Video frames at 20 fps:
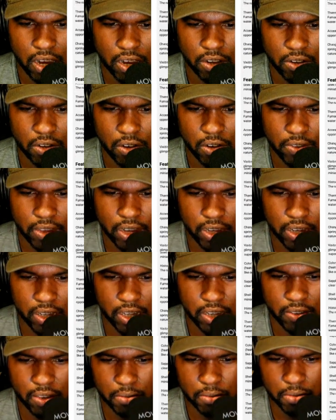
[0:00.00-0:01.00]
go over there and
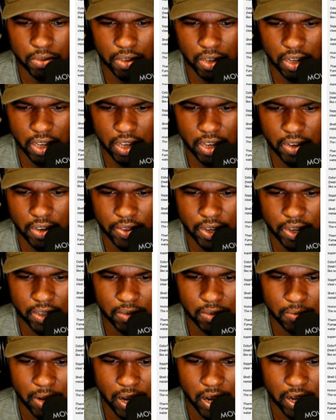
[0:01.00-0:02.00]
get them some love. There's
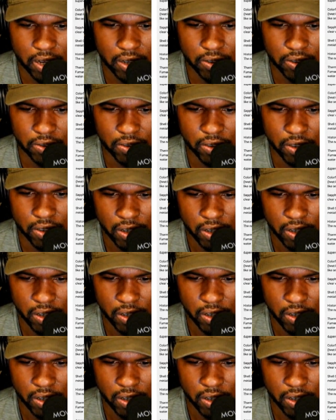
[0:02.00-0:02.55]
some hikers.